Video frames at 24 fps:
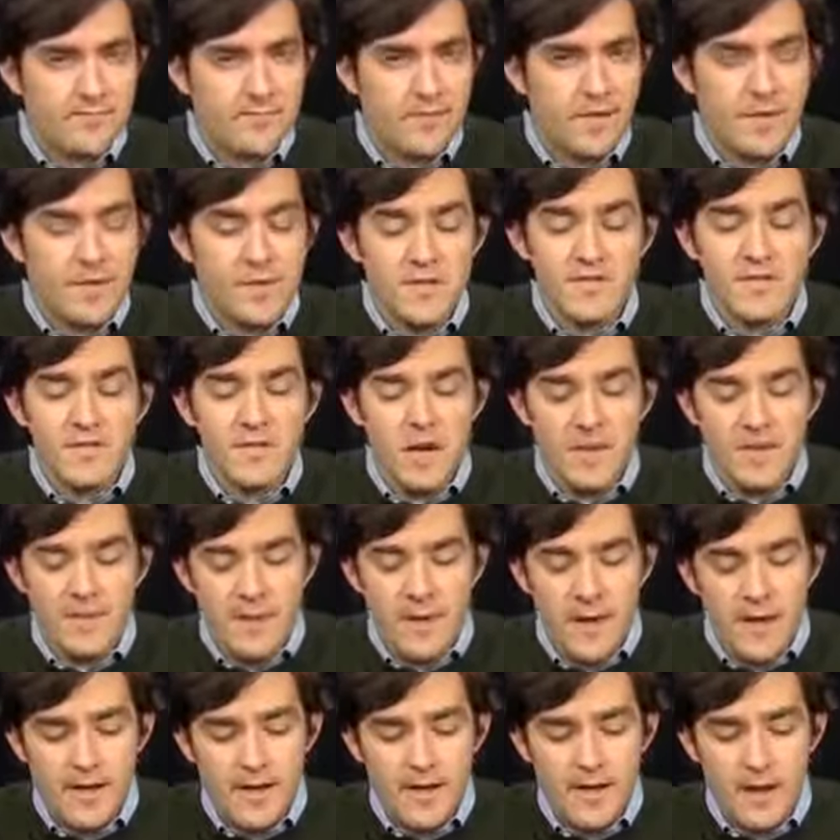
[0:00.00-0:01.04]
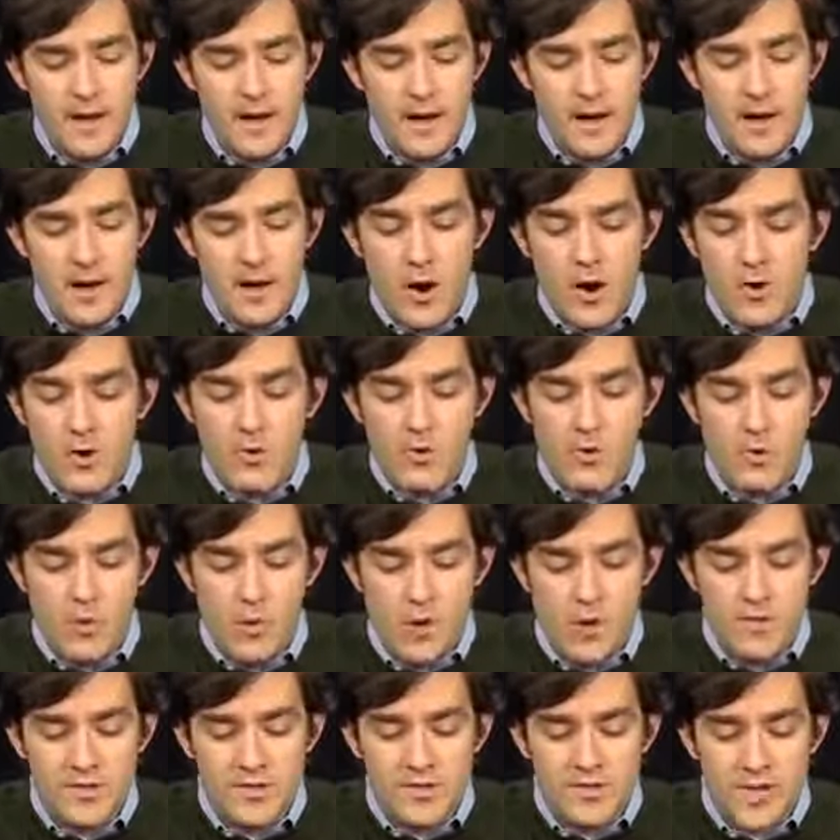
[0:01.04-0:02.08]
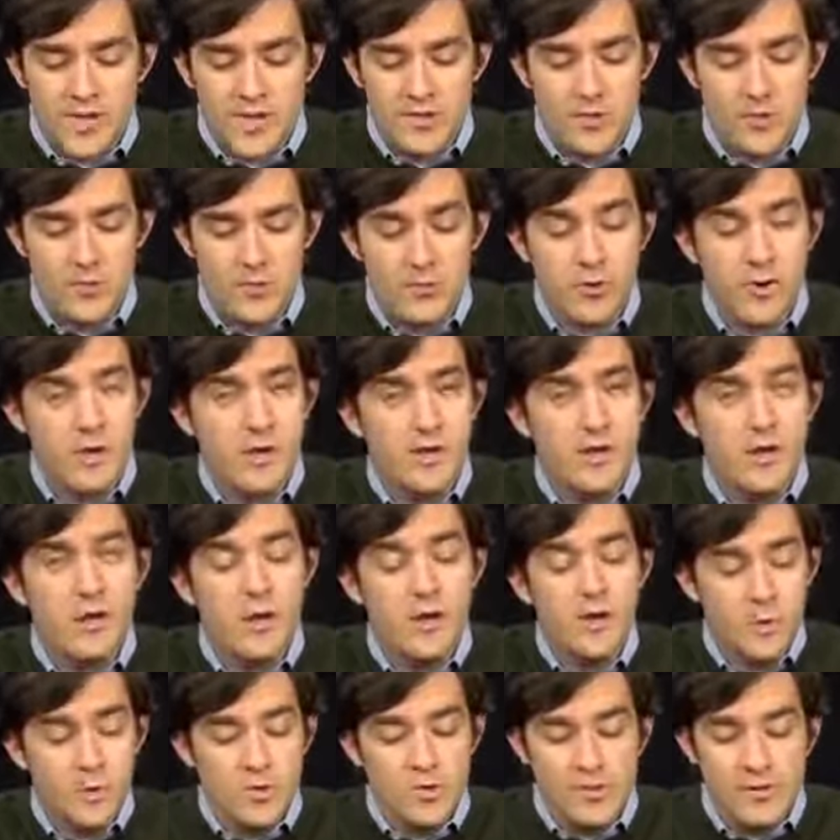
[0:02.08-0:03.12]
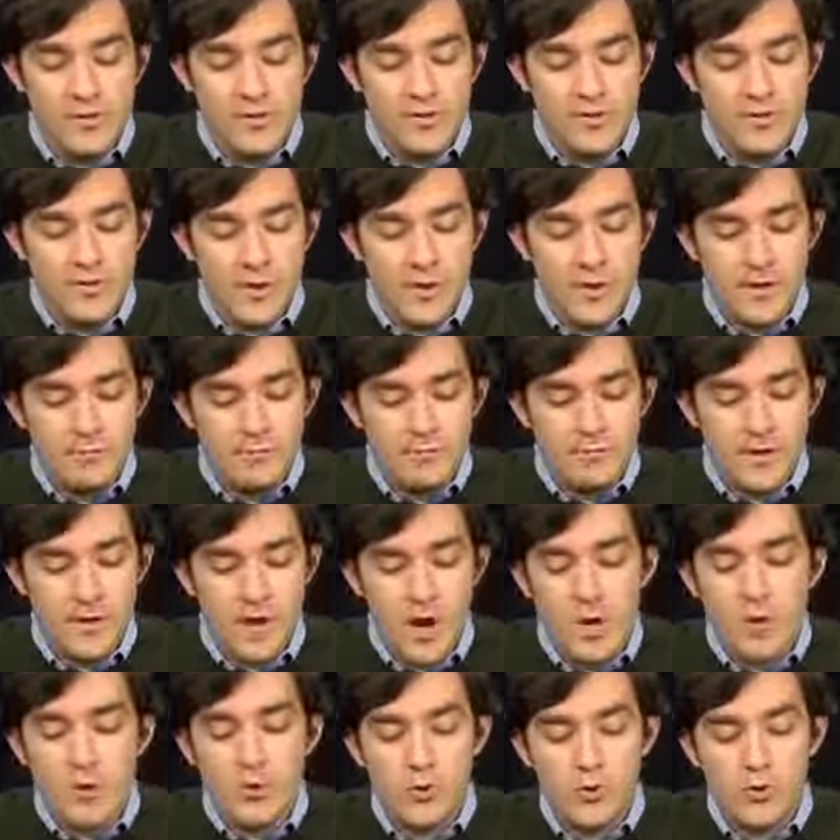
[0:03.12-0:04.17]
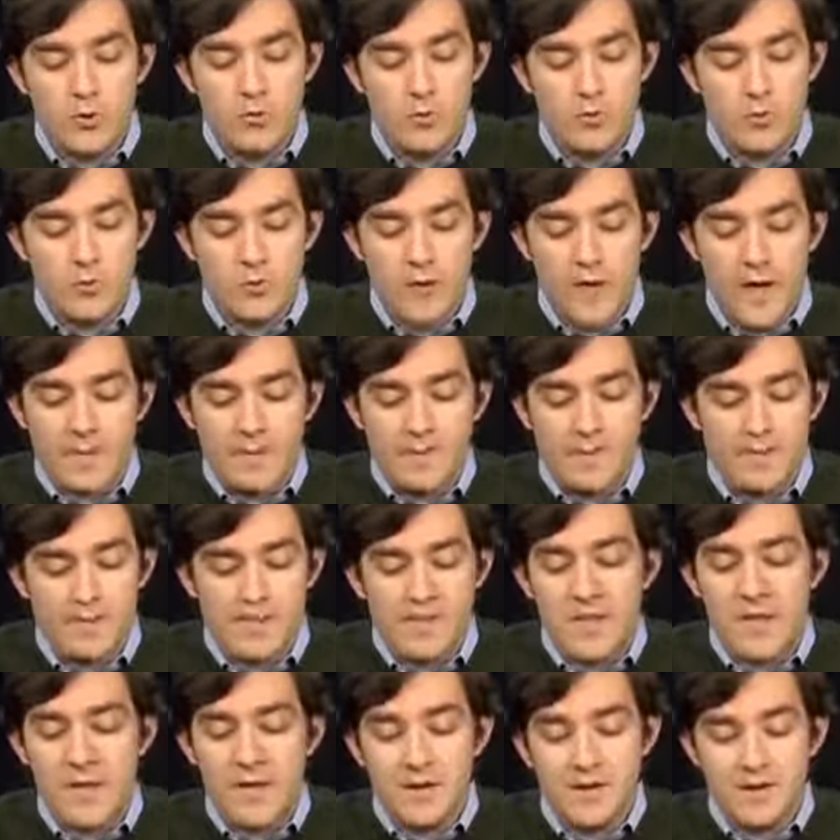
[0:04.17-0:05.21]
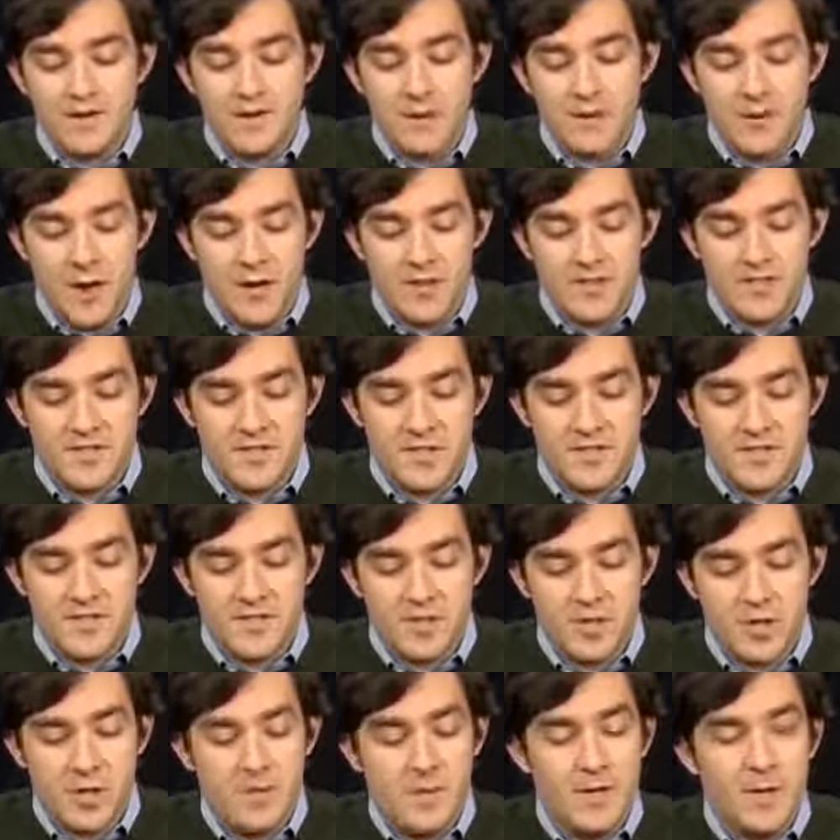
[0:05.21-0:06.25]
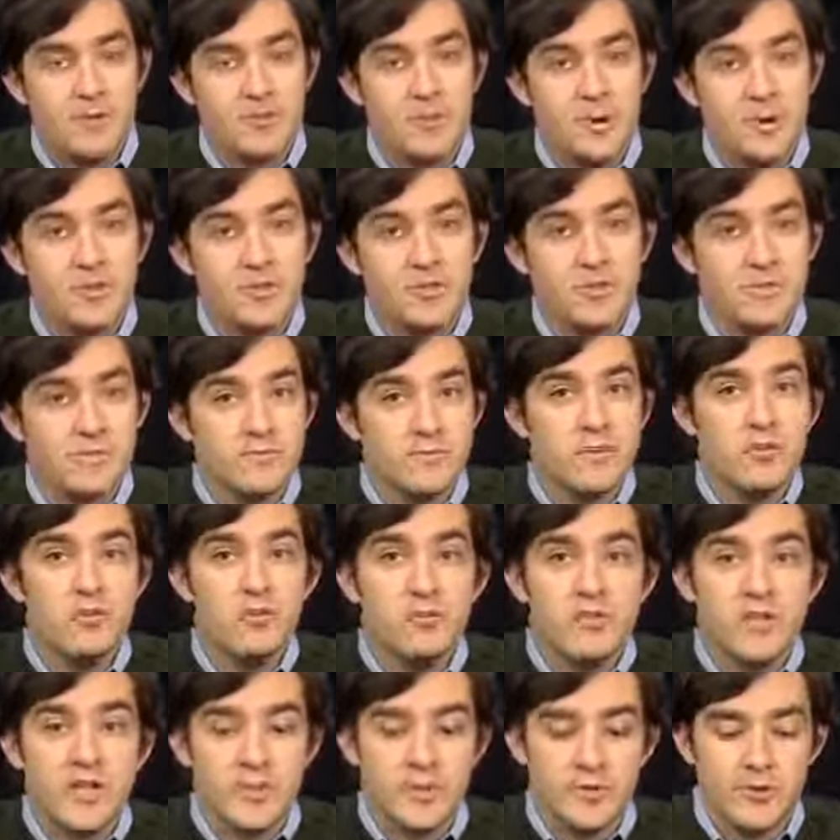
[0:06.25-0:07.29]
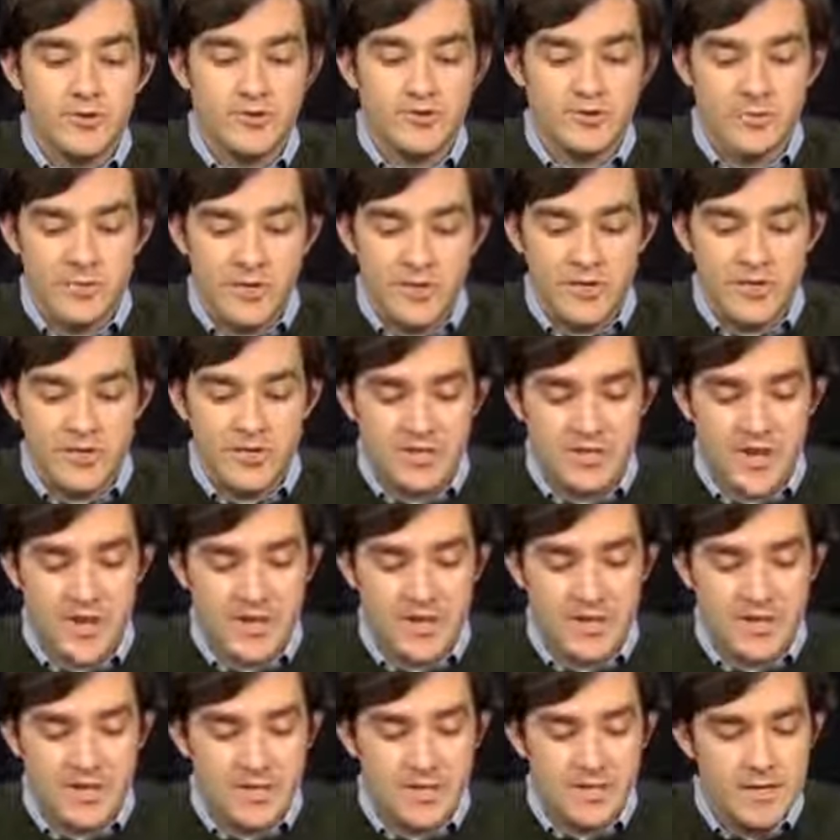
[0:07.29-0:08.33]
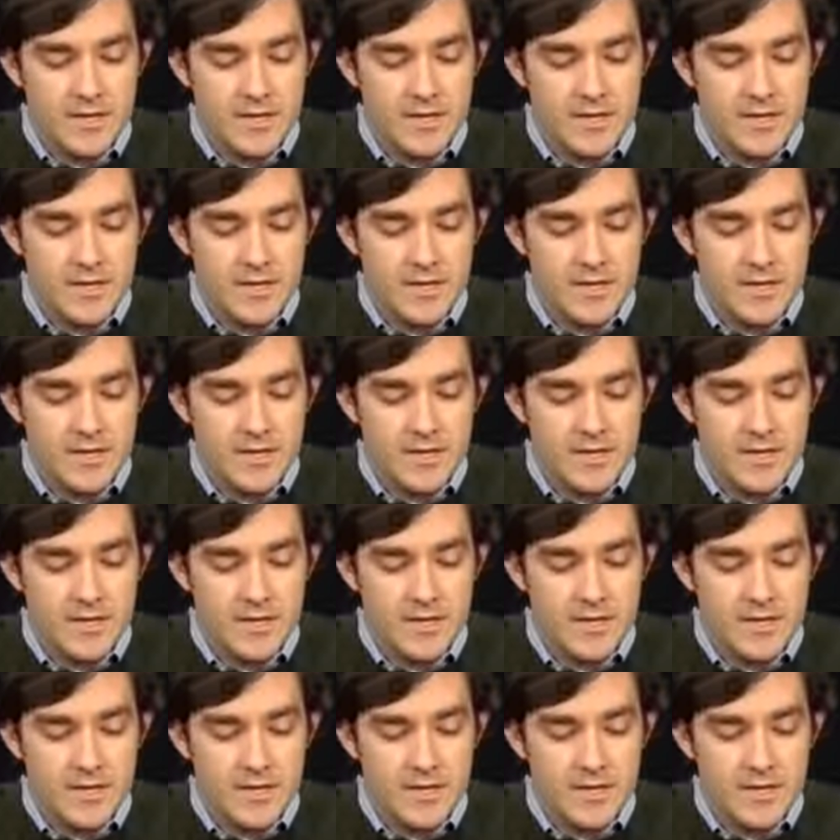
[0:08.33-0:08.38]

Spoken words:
This is unlike Article 1, Section 3, which gives a very concrete rule that the Senate of the United States shall be composed of 2 senators from each state.